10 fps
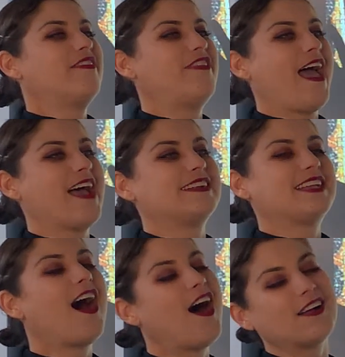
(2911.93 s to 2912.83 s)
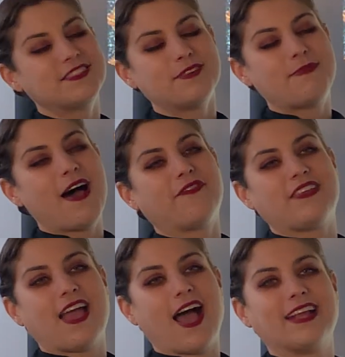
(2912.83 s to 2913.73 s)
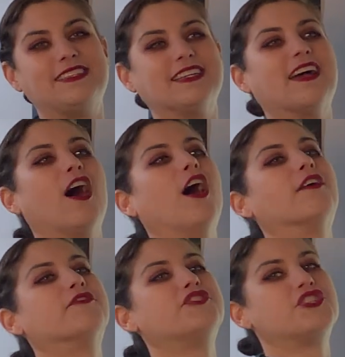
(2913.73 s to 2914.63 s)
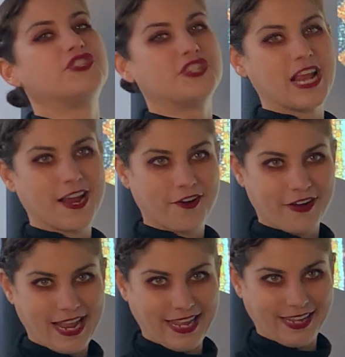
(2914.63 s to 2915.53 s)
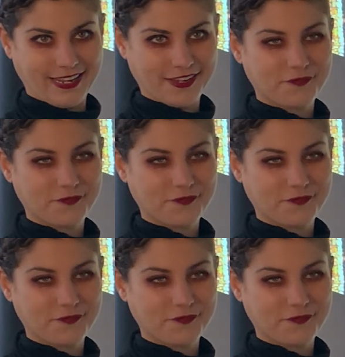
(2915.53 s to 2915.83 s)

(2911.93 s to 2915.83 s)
that talks about the idea of sharing.